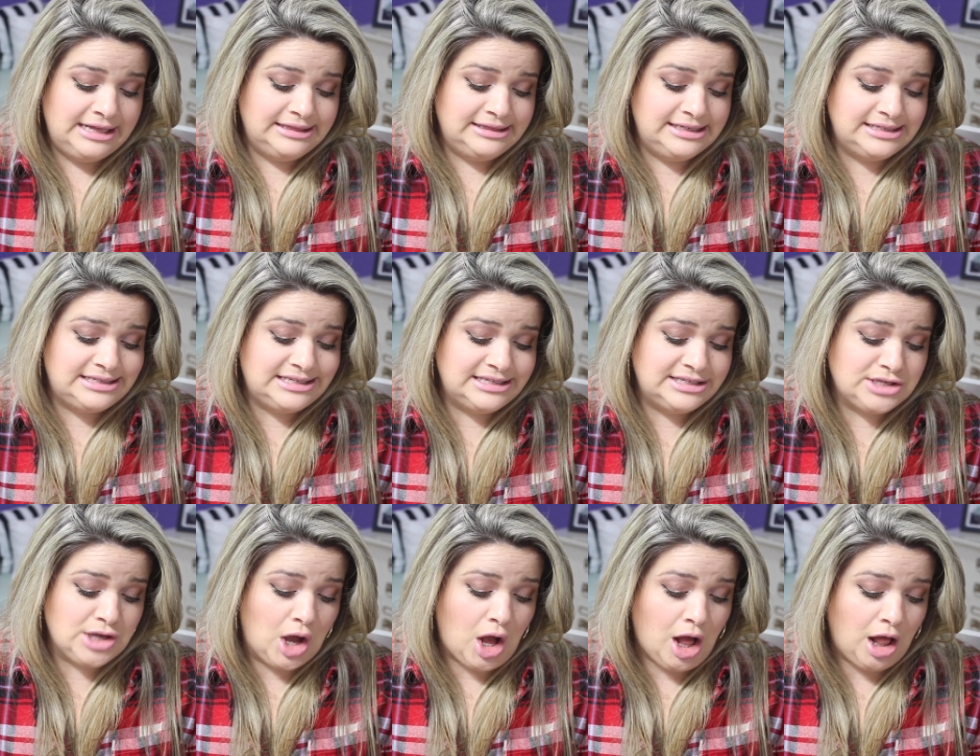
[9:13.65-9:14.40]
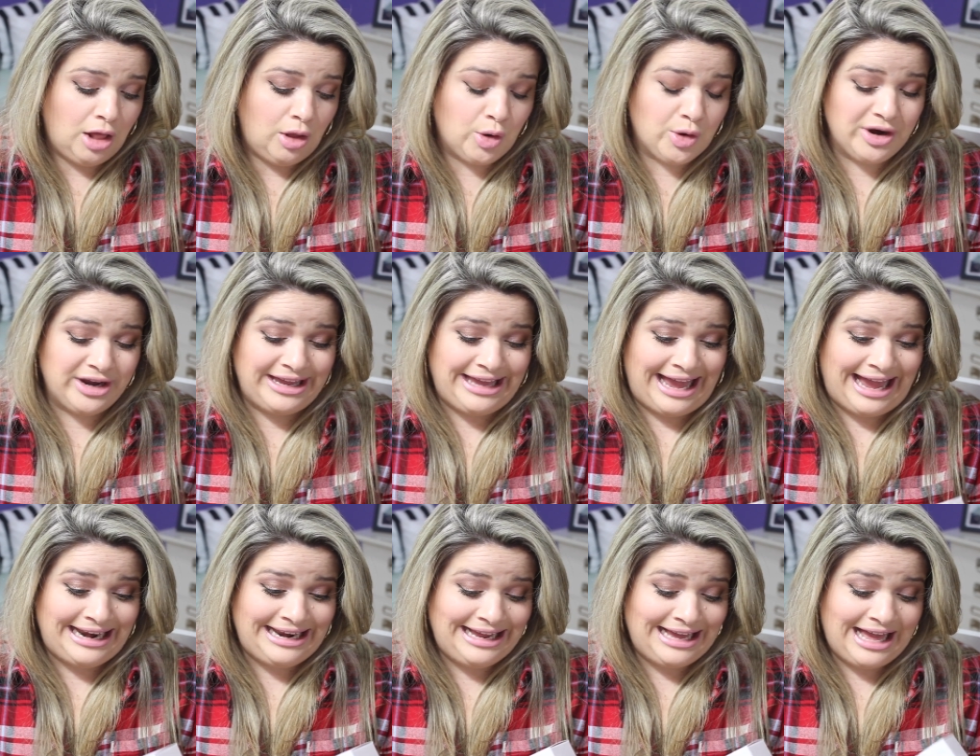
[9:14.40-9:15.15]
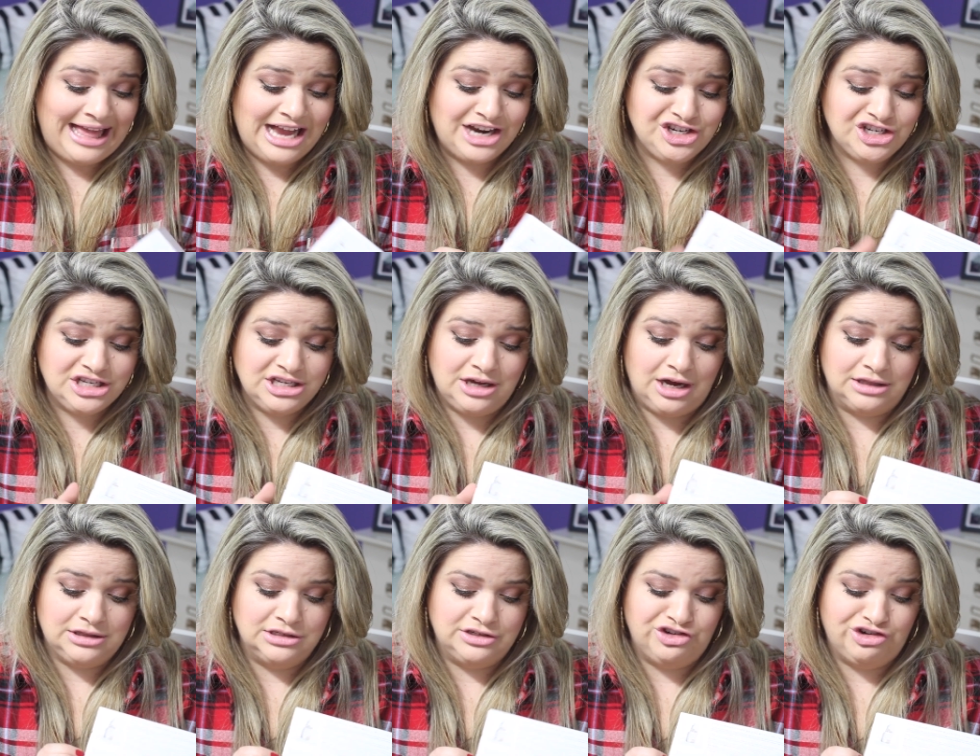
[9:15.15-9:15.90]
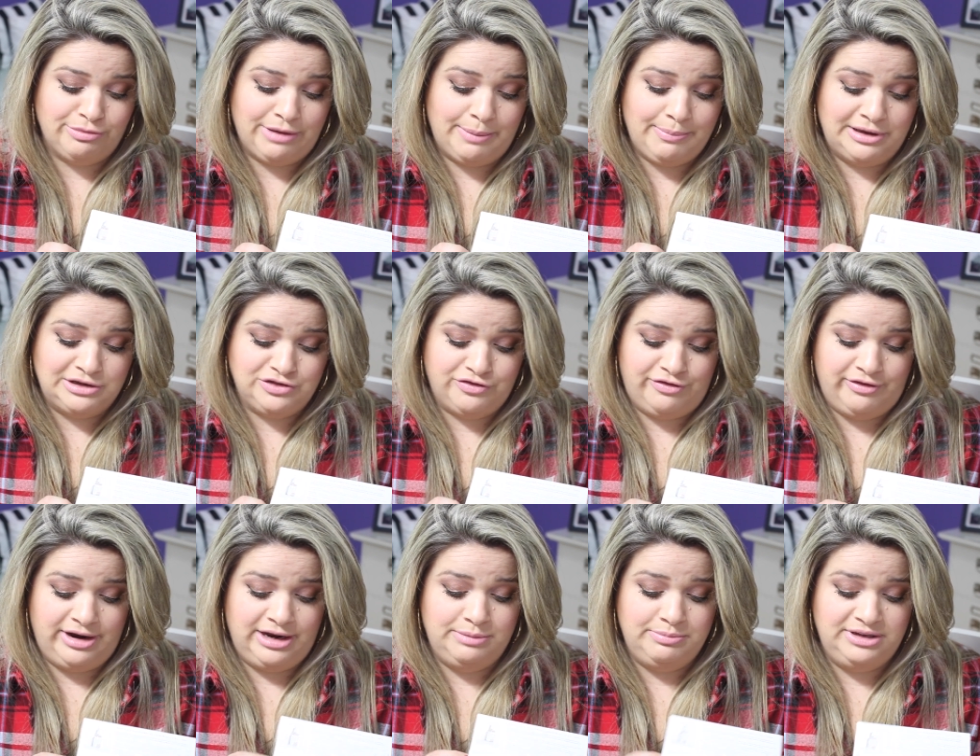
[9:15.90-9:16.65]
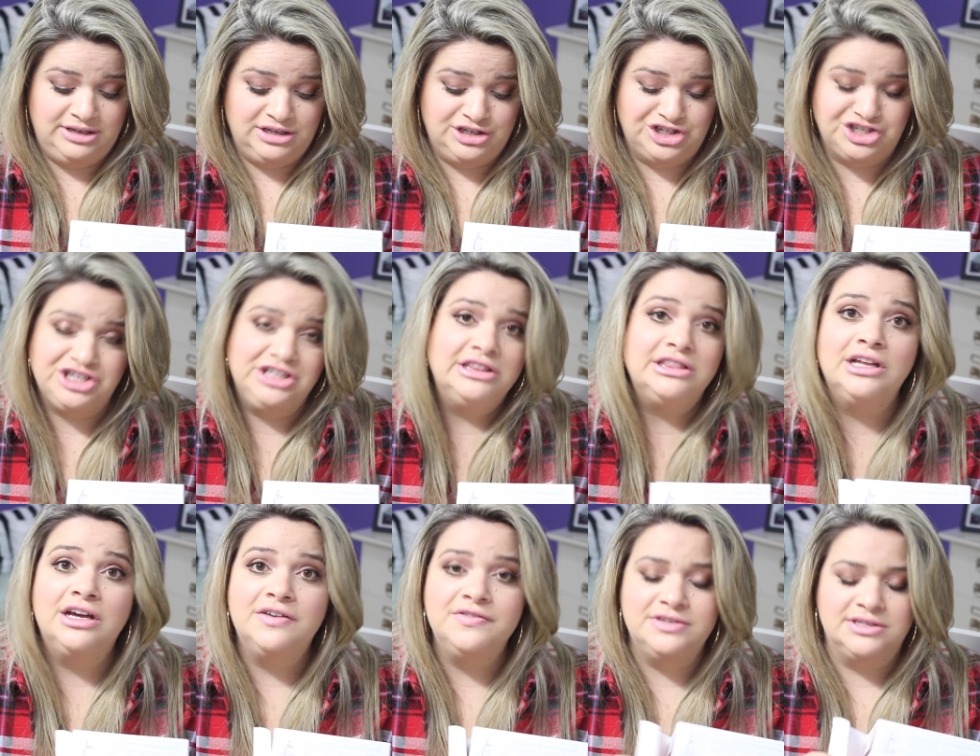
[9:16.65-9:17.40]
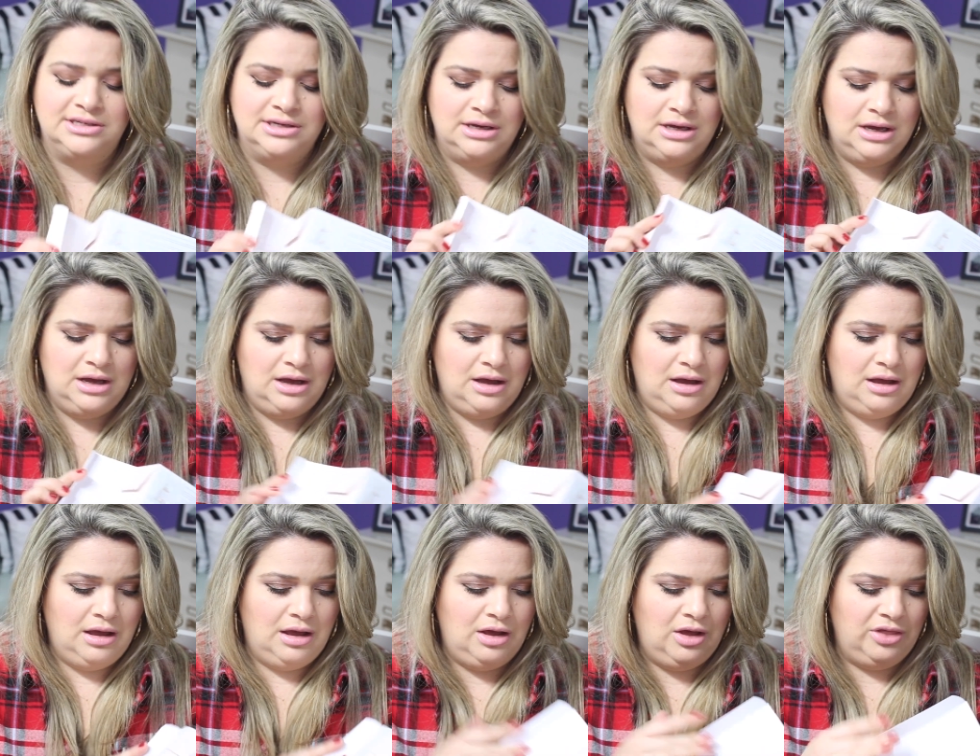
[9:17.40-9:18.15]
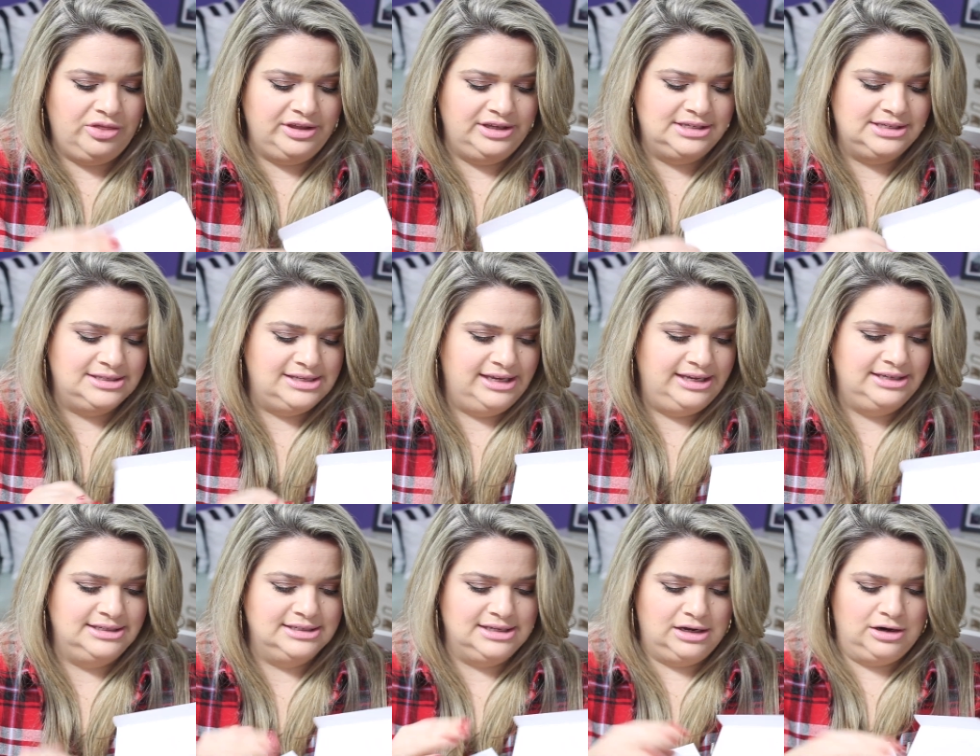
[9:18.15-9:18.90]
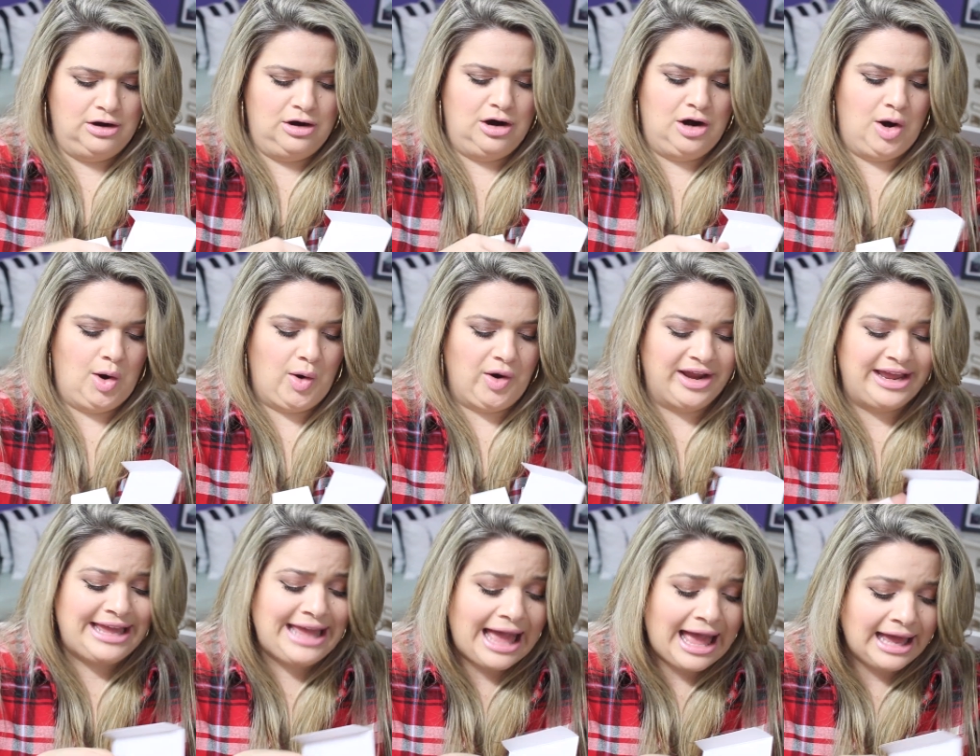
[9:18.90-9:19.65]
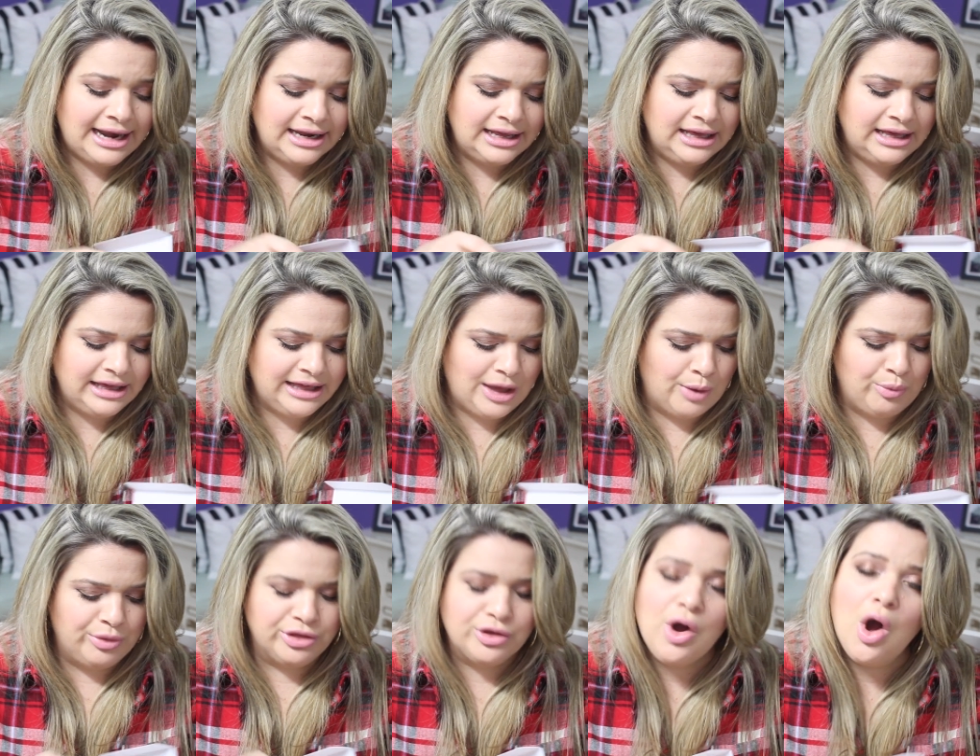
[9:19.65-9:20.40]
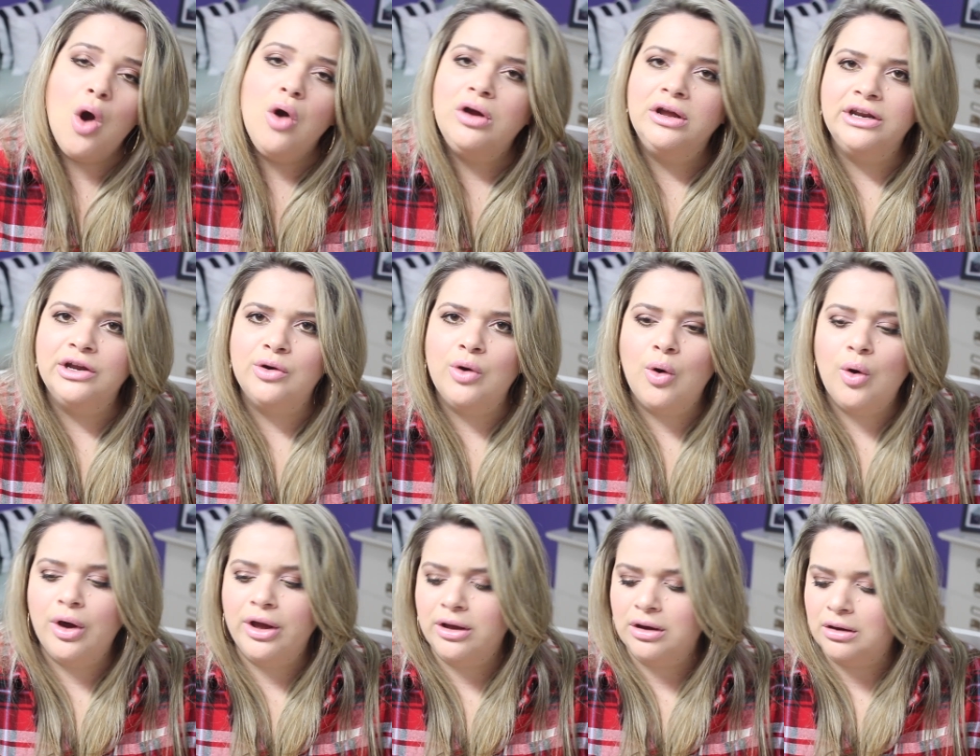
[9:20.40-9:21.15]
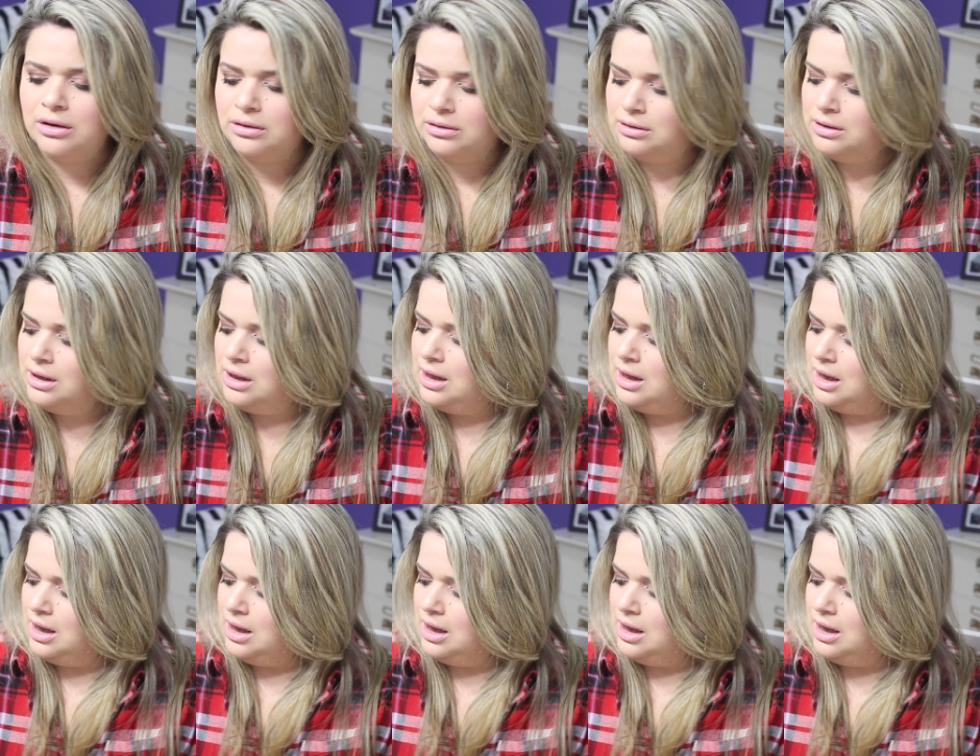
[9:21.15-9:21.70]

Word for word: This is all organic. I actually got this for my best friend because she loves all these things that are organic and with coconut oil.